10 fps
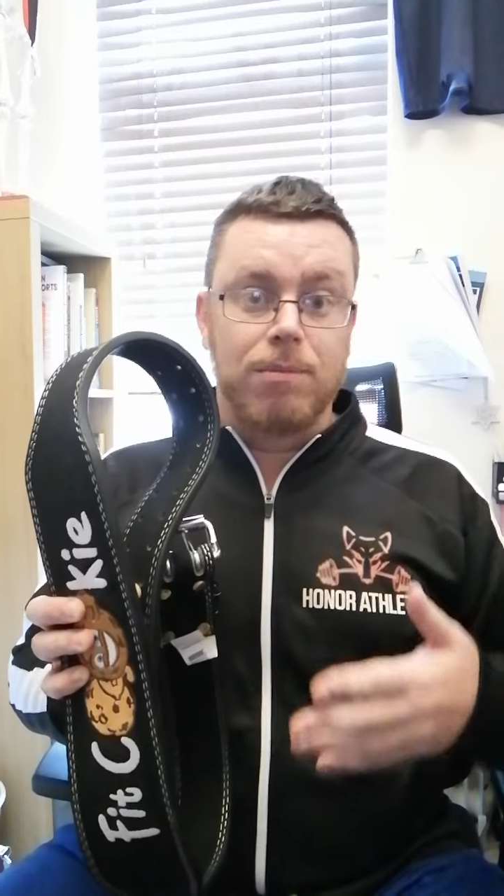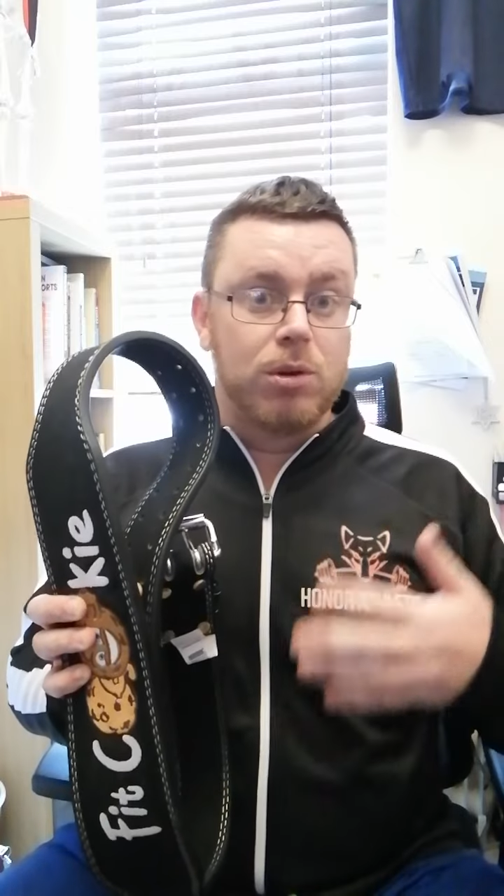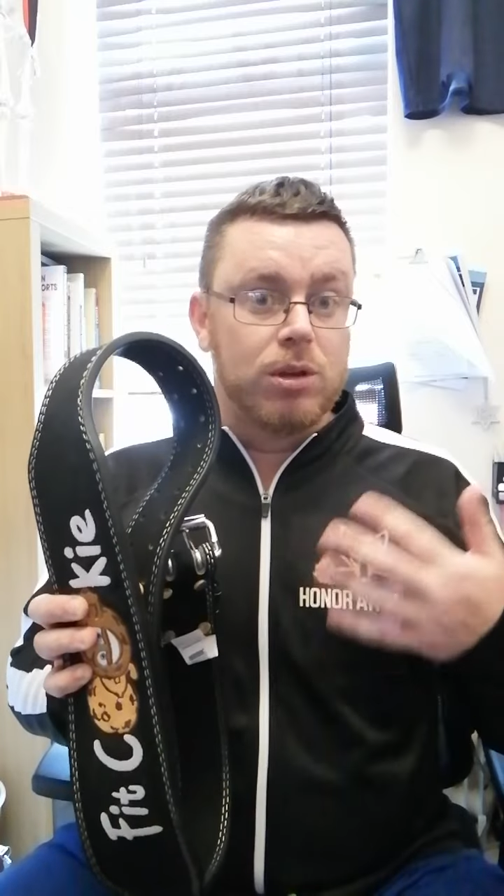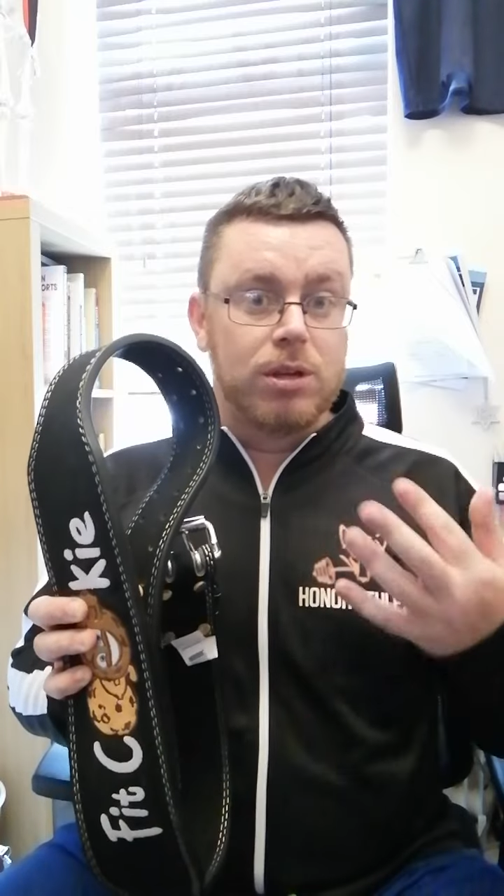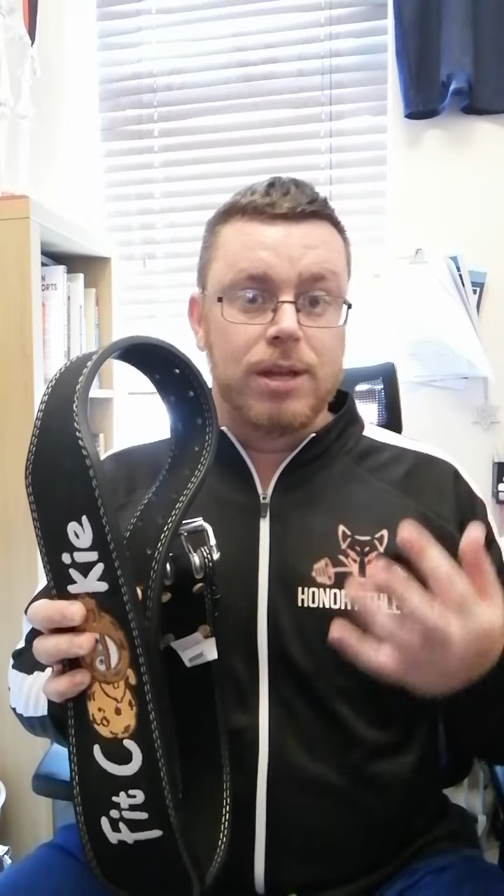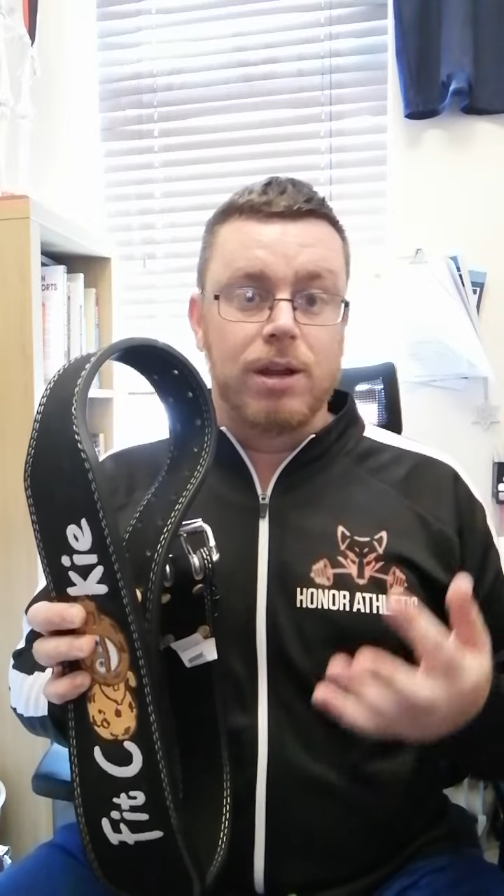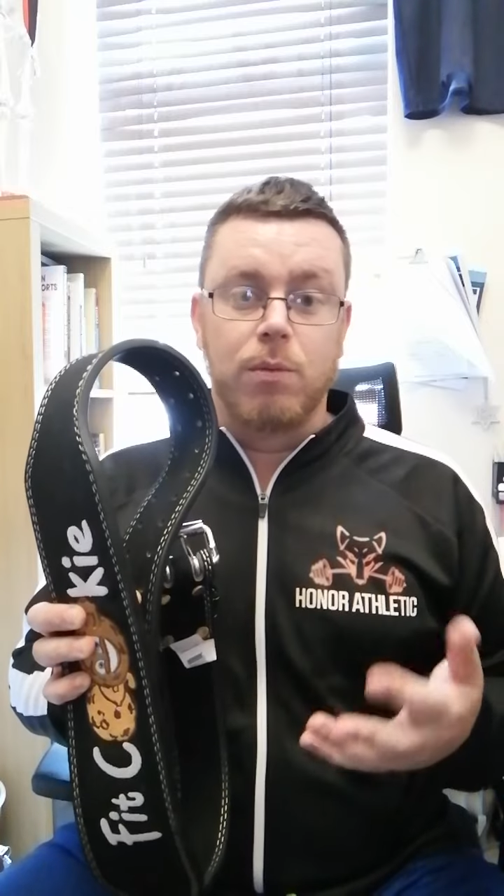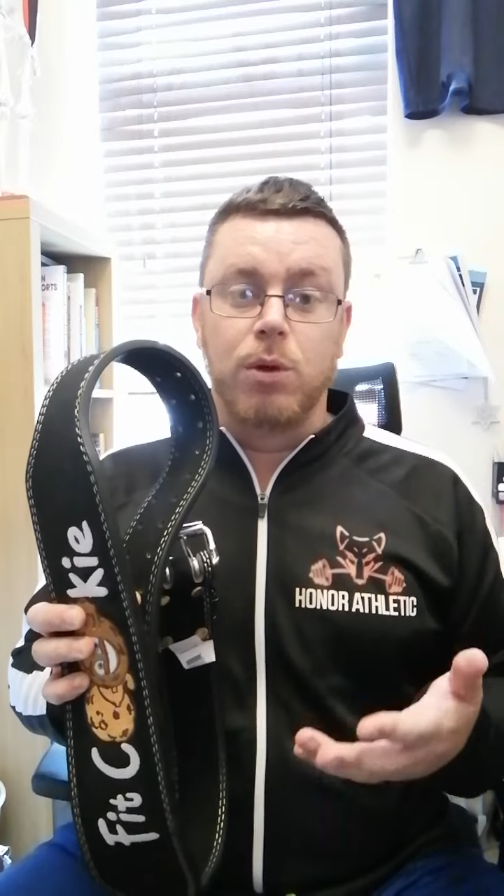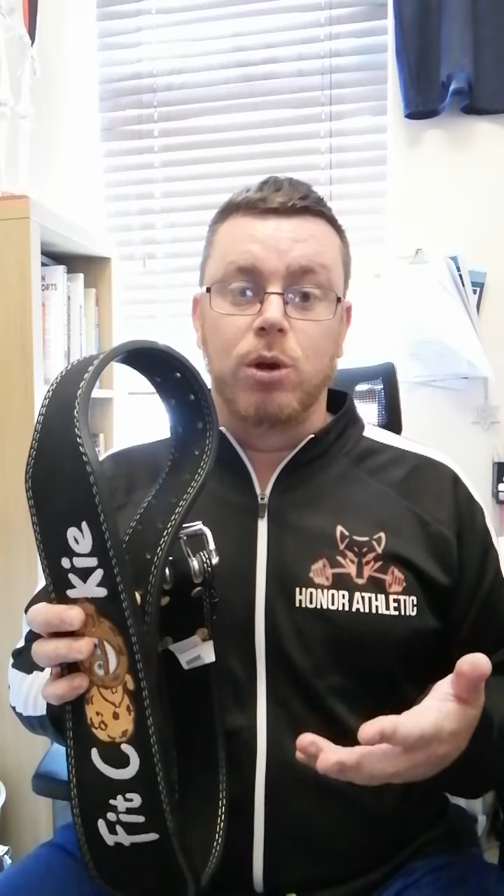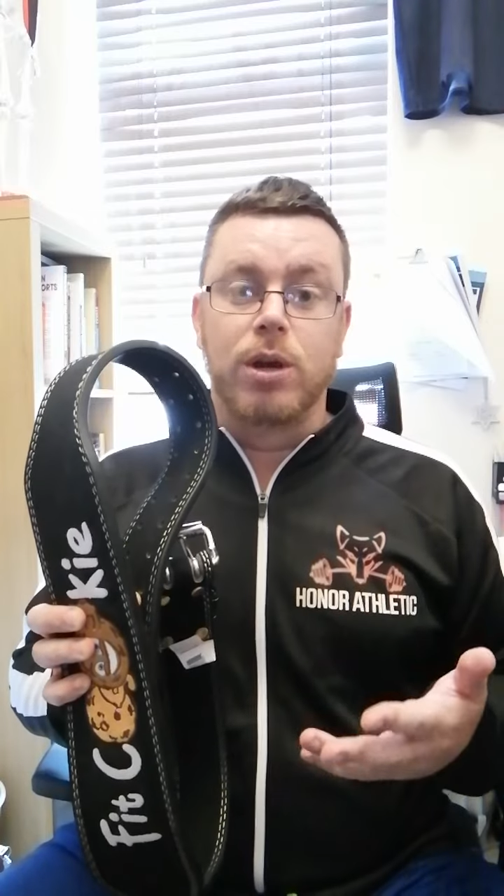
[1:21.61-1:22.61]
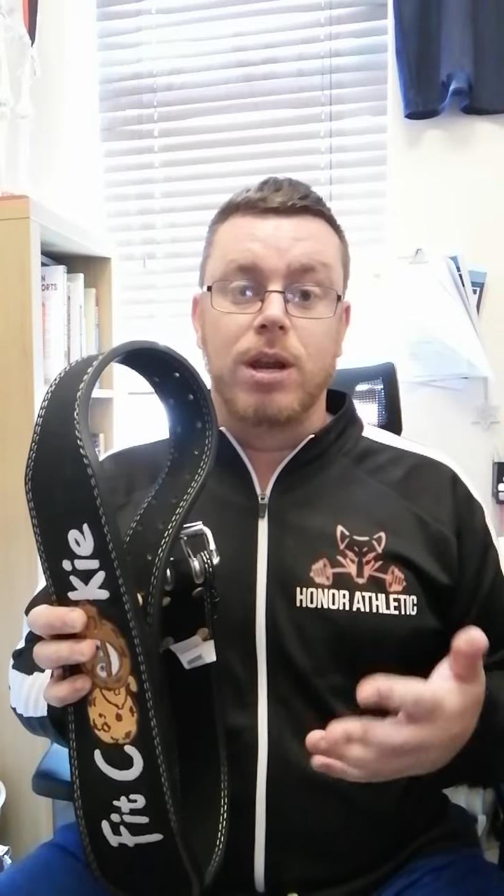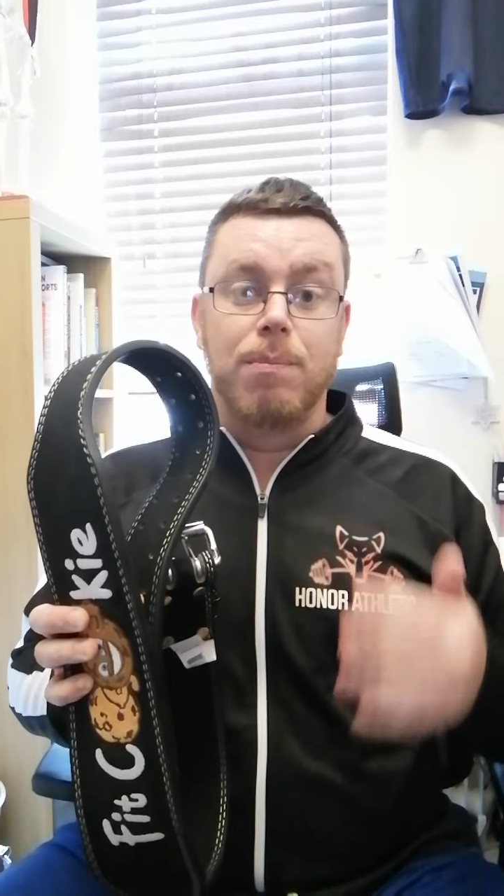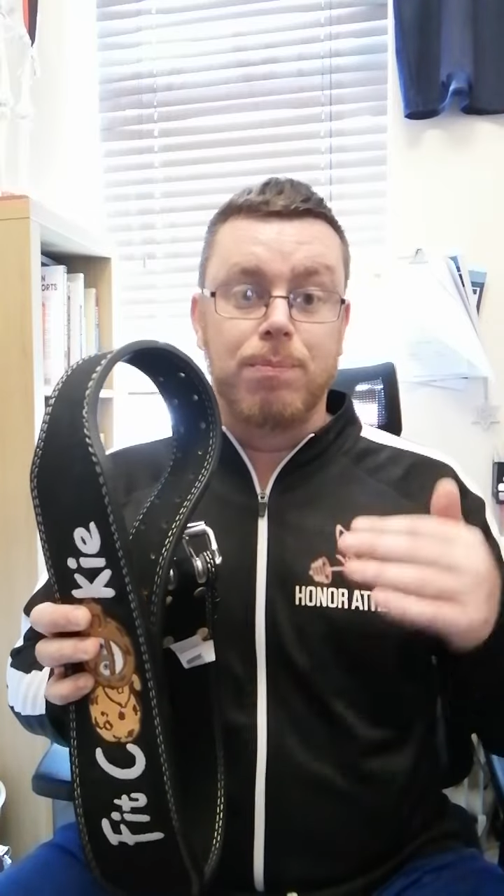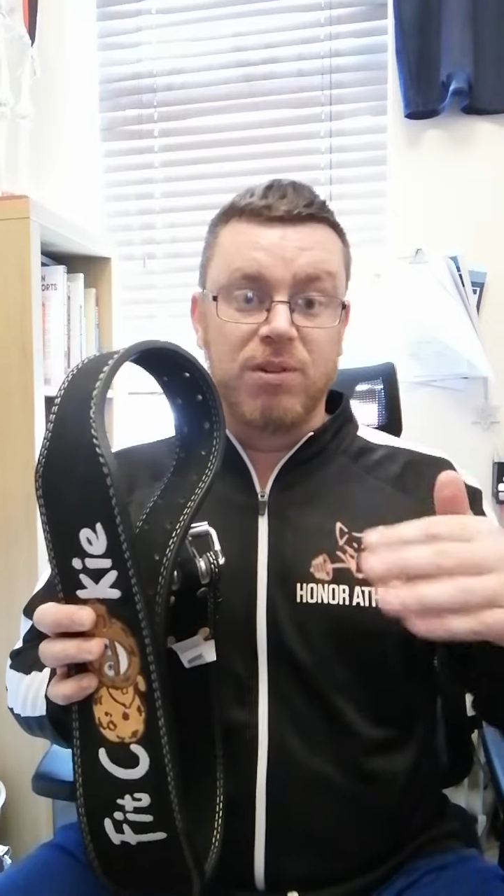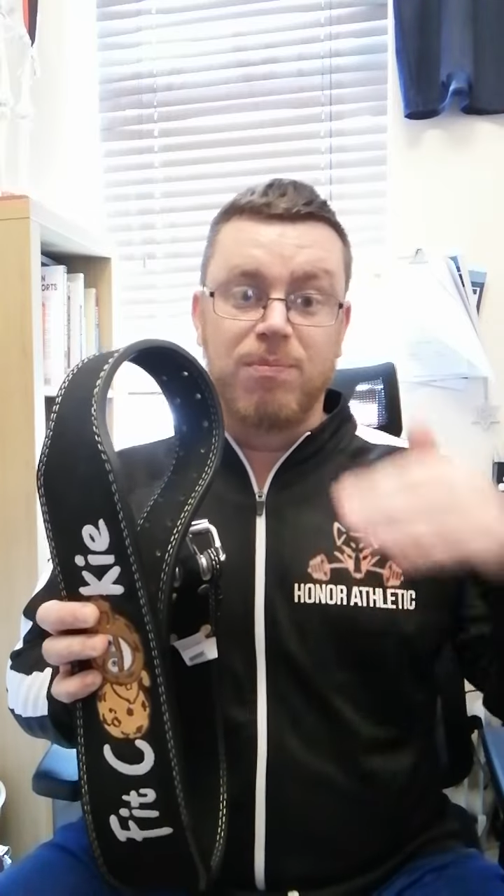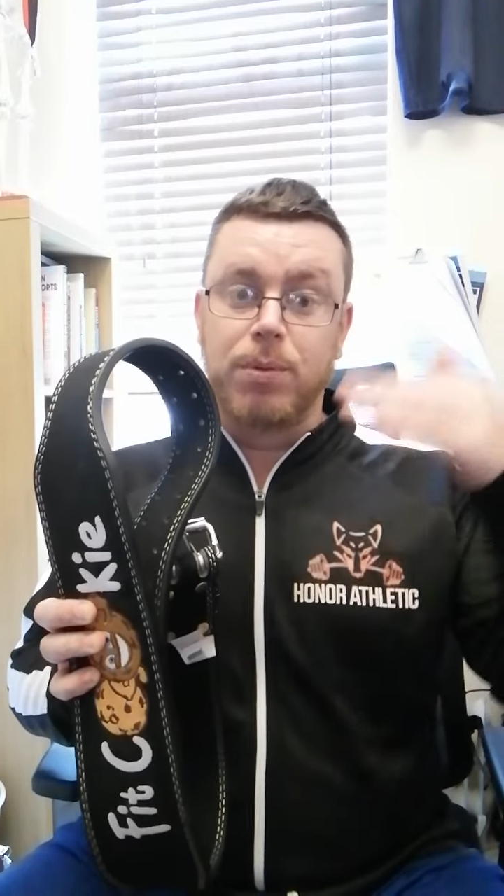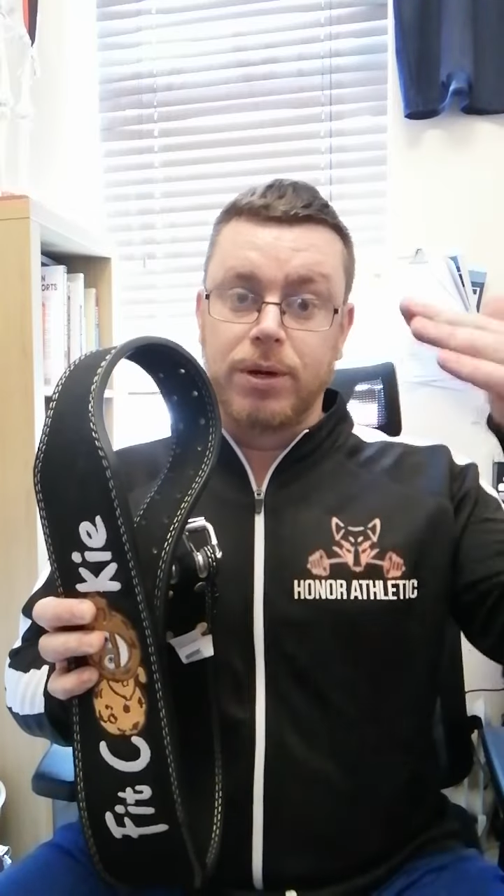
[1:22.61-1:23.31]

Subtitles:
we're looking above